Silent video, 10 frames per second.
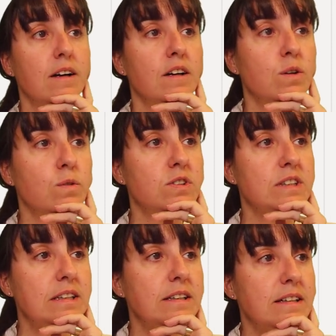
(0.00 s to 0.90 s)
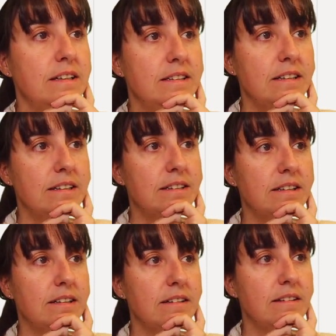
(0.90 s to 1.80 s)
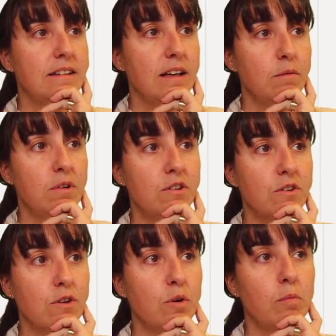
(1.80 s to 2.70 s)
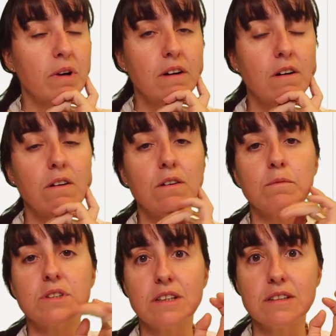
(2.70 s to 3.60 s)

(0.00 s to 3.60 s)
you'll see that it says combine columns. That